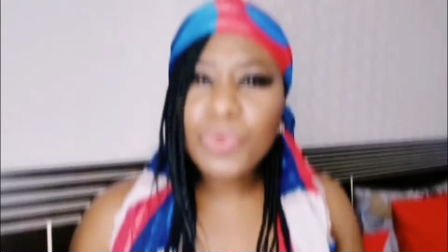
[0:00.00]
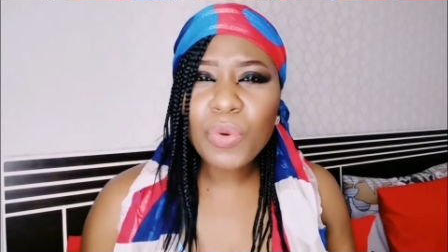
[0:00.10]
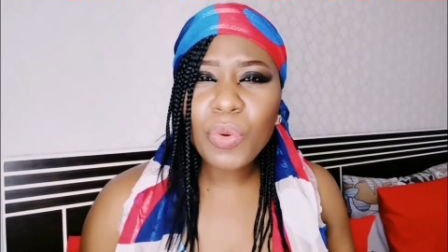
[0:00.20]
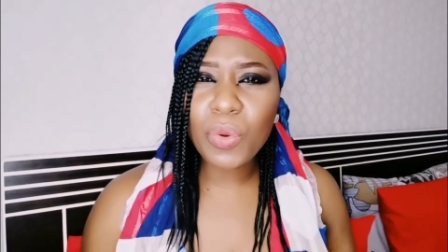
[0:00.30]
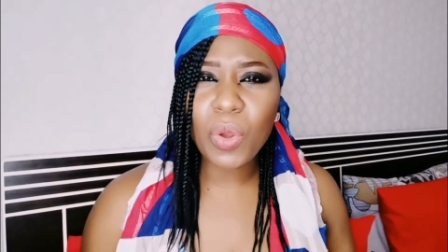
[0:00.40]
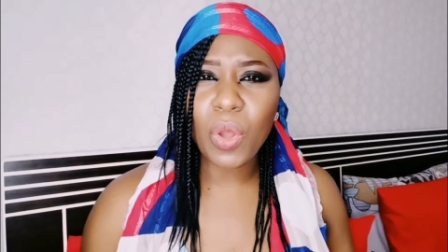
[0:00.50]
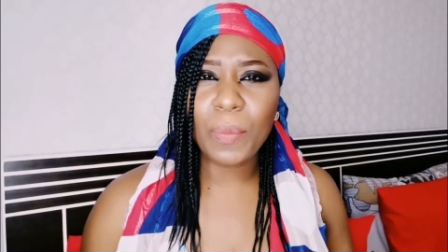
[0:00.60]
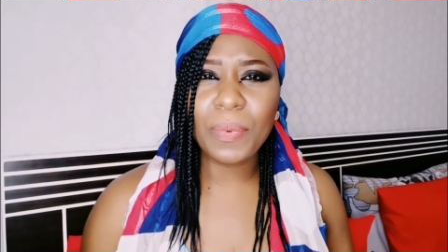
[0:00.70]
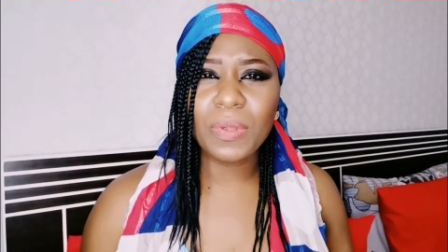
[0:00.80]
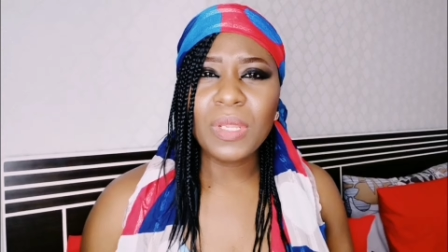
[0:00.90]
grow
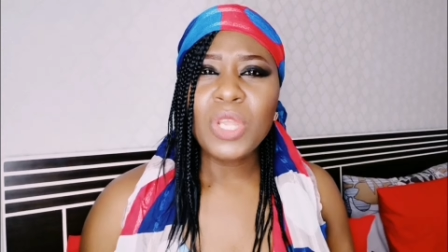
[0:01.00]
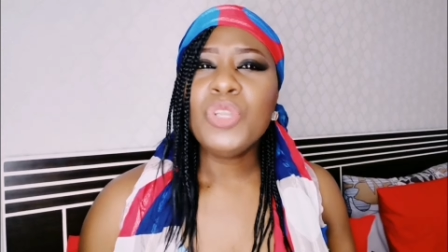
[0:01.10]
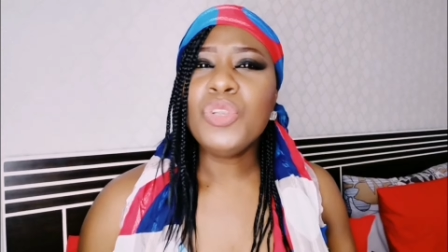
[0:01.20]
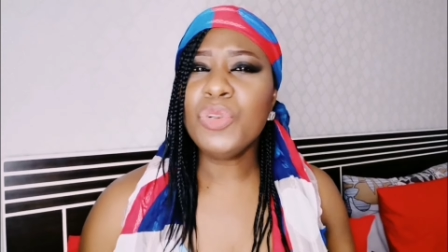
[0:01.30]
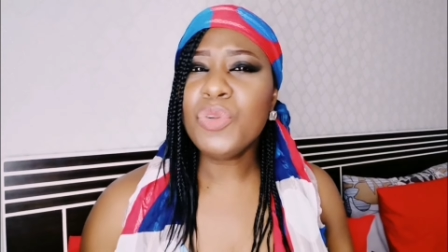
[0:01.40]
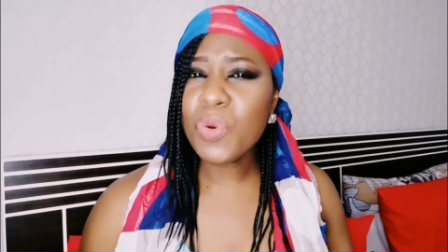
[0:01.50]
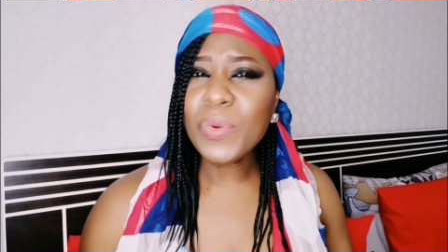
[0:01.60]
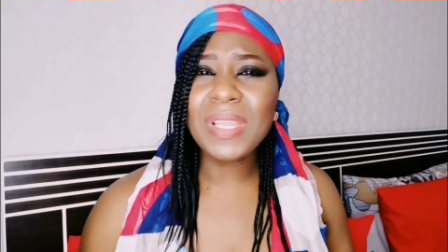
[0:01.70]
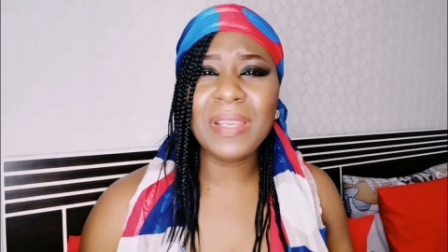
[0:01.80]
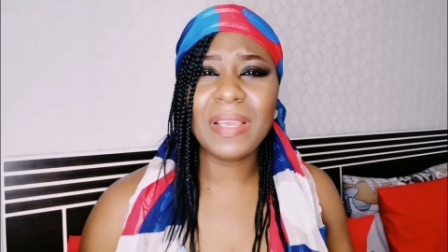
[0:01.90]
up
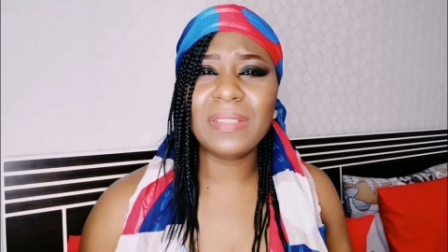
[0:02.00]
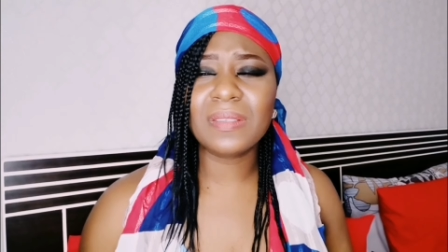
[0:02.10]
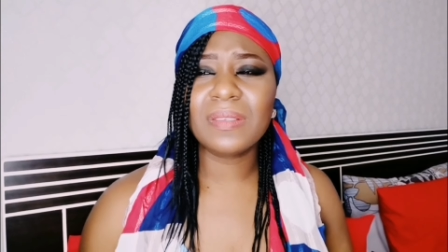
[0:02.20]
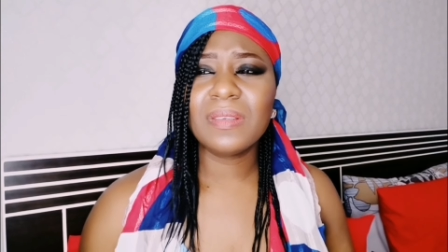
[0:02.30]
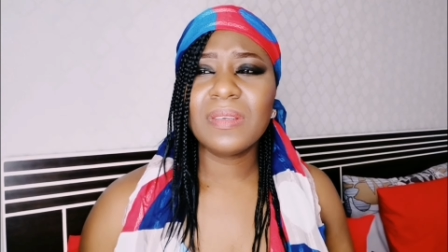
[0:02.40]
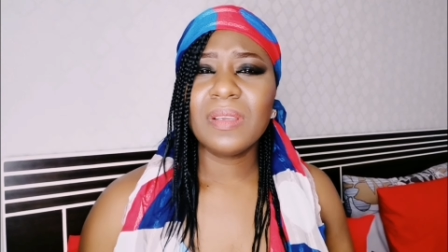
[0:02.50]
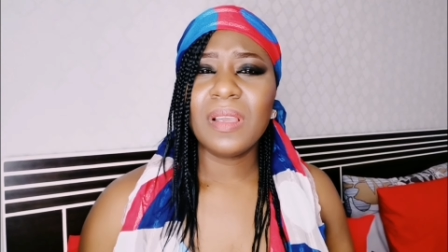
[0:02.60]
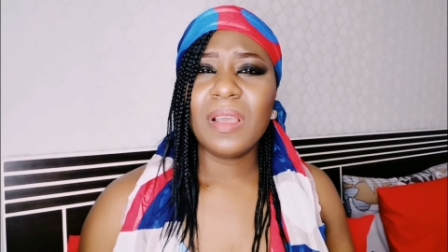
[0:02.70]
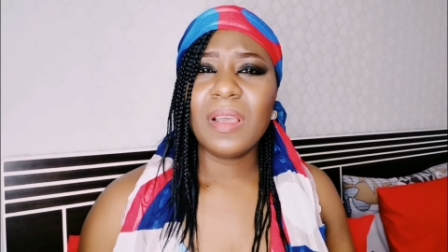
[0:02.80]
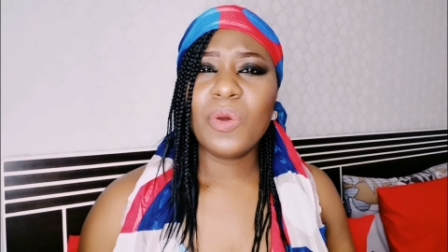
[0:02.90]
knowing that
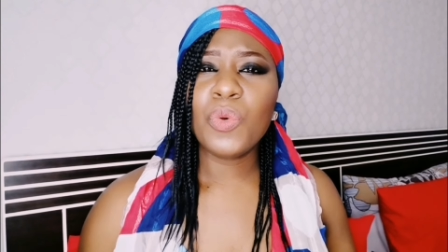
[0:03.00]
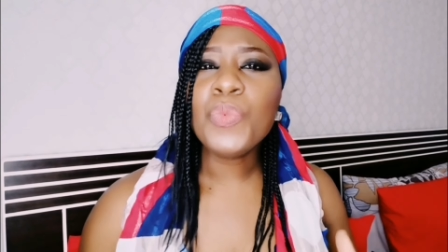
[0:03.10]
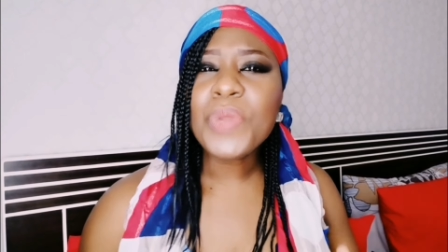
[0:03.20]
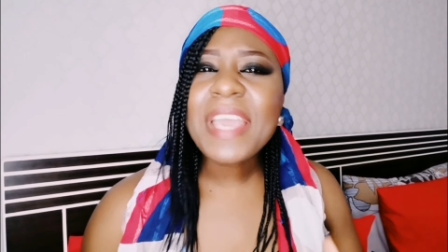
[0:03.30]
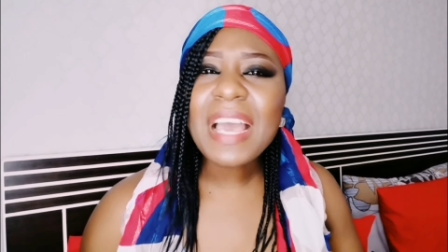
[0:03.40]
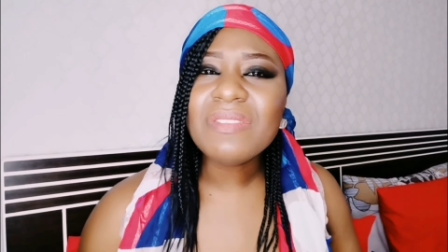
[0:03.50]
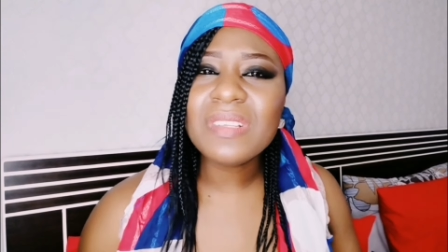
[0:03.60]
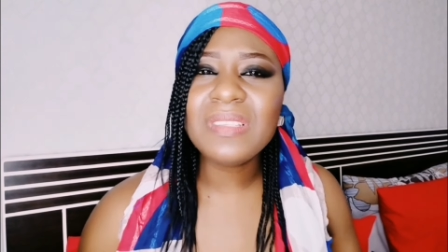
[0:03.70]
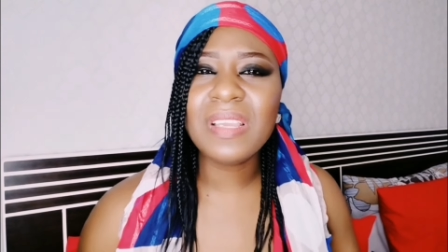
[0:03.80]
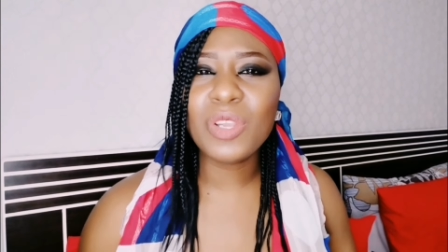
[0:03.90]
we have
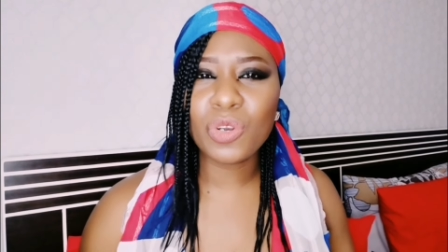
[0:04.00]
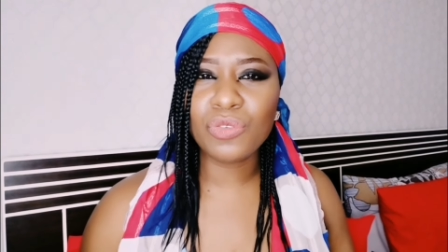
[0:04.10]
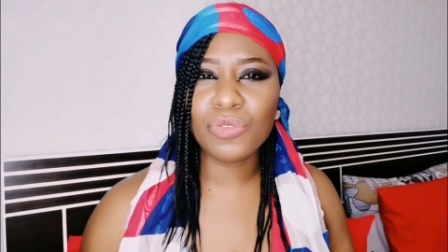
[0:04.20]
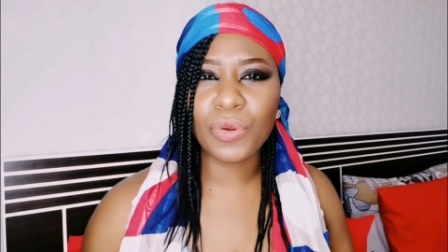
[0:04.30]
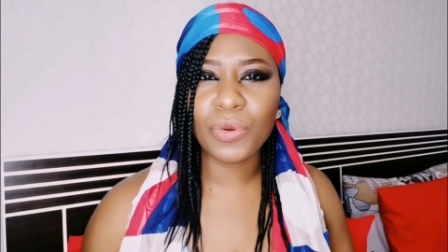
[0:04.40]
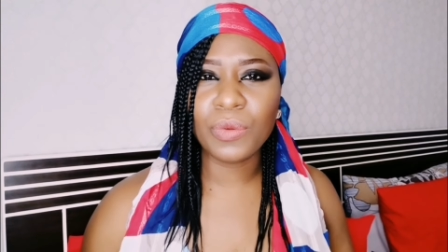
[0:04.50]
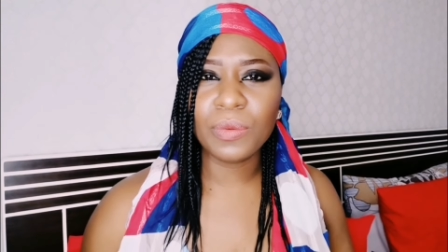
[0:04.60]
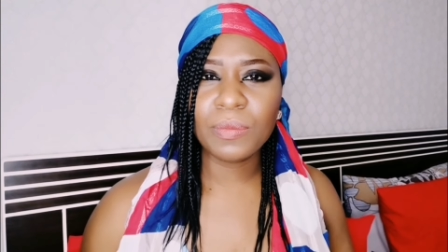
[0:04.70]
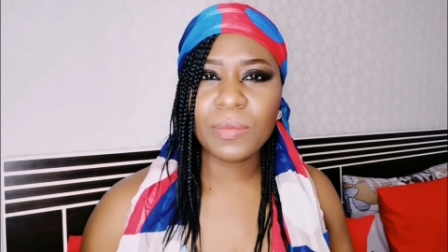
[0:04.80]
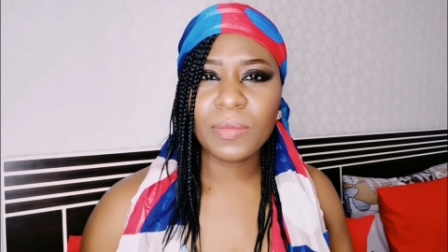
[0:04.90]
to take control.
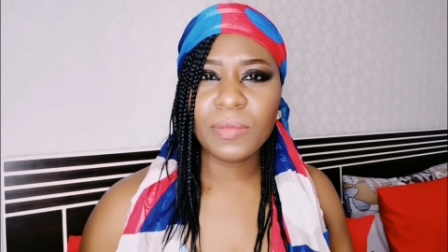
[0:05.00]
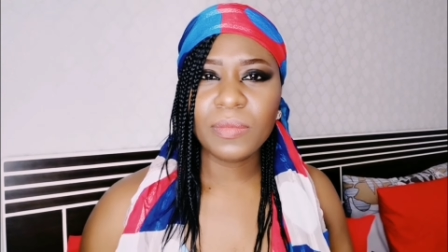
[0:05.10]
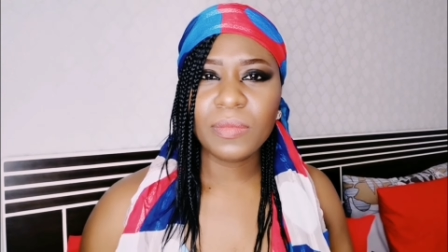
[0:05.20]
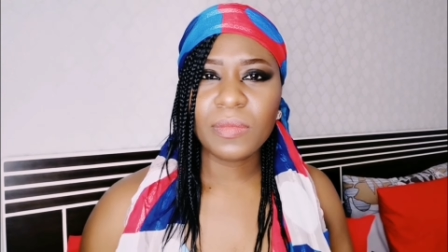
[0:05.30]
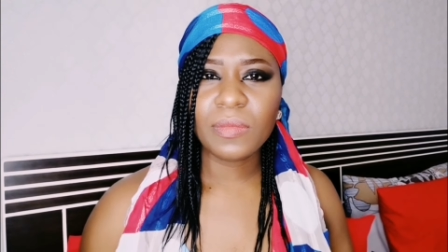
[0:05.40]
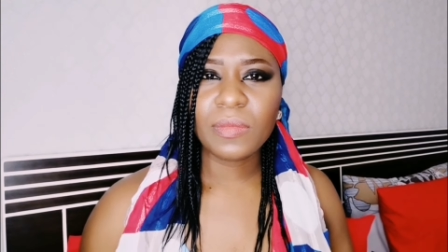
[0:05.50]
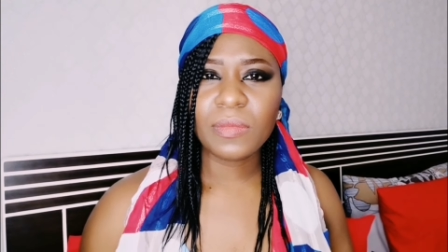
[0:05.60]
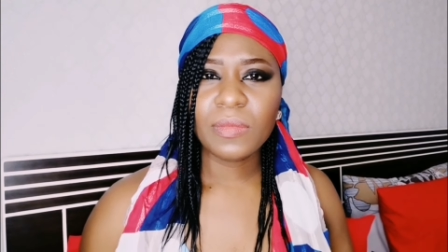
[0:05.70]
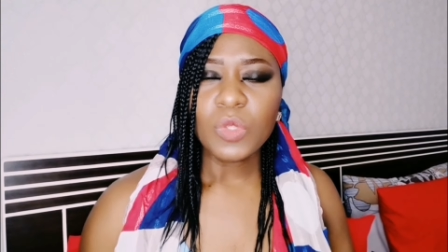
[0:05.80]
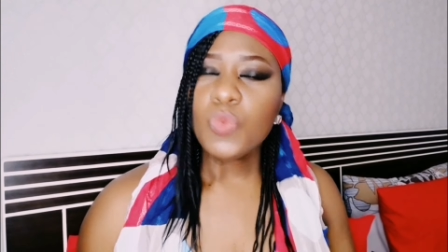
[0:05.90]

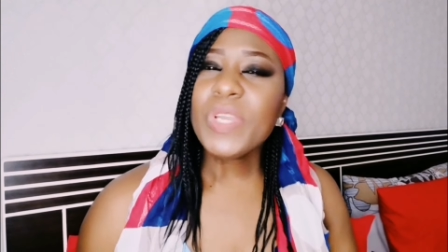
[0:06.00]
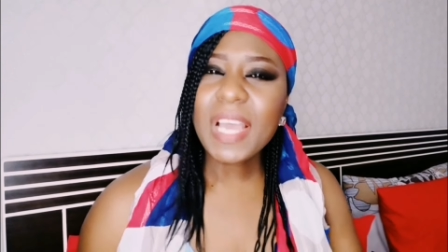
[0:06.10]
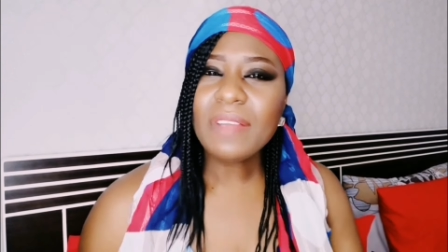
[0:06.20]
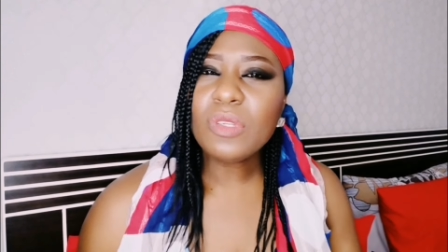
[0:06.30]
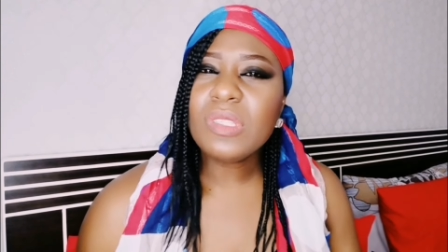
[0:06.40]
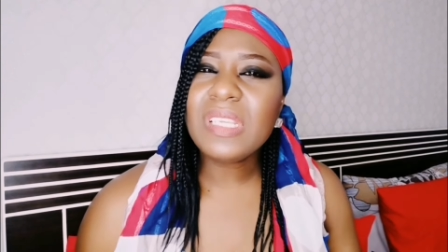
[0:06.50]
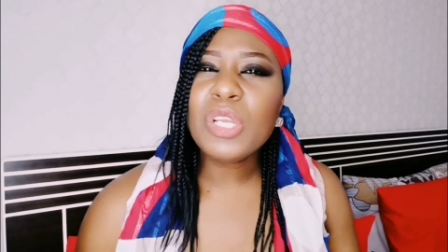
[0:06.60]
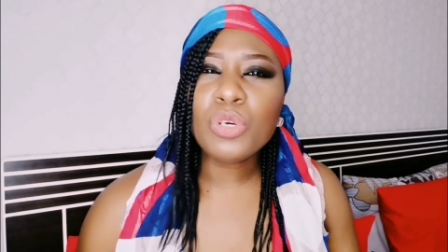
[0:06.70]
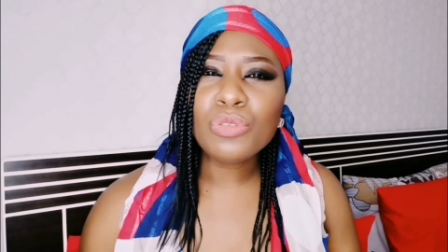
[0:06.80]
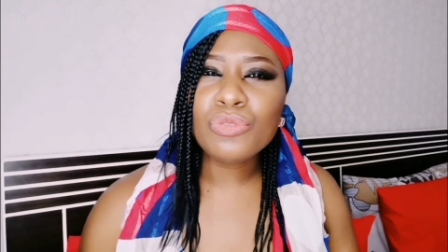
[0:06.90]
We have to
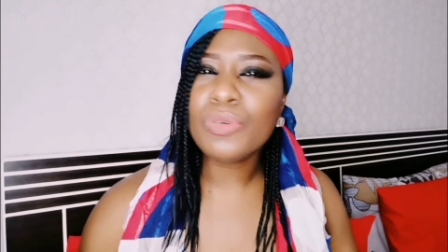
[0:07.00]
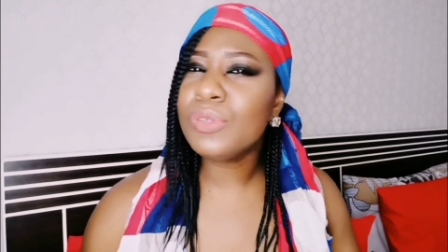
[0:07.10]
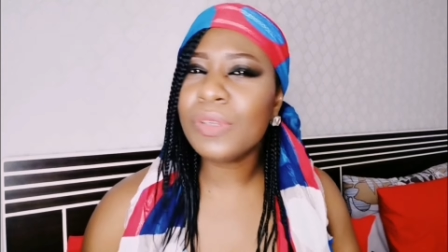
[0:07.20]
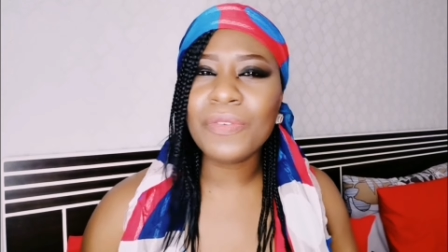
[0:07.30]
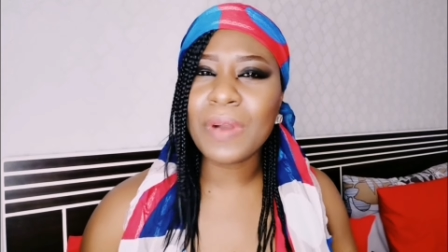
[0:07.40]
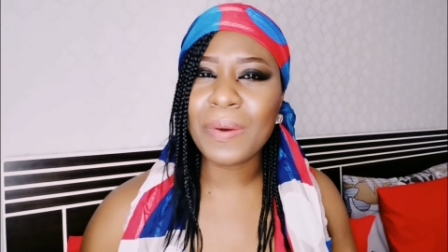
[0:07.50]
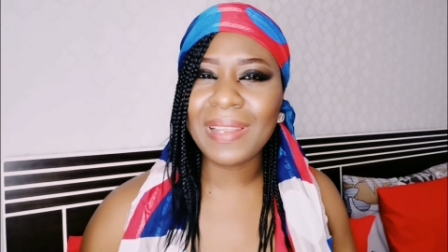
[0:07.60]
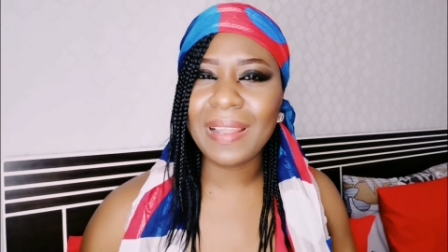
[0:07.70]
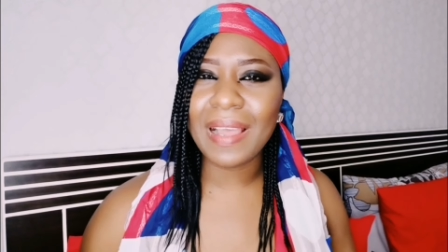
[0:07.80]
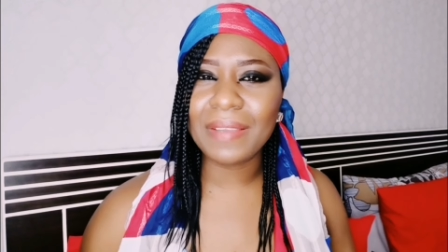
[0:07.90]
take control of
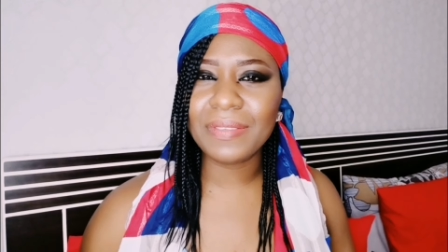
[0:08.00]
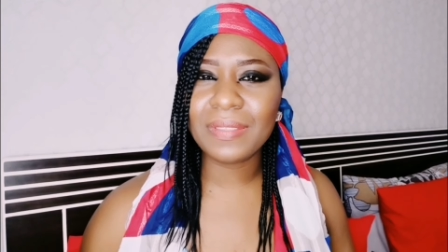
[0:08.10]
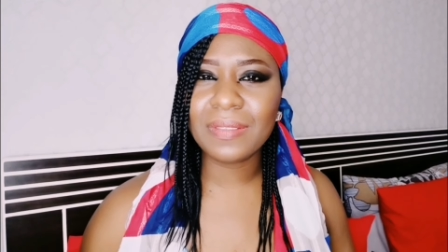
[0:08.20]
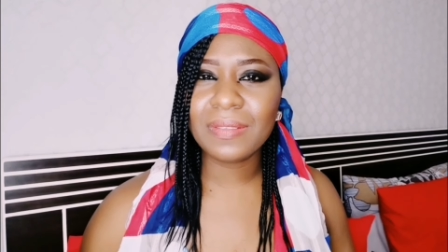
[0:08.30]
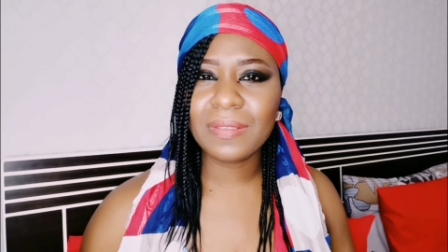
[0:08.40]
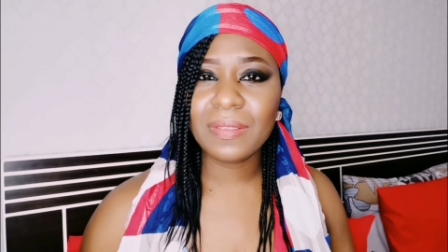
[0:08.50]
our lives.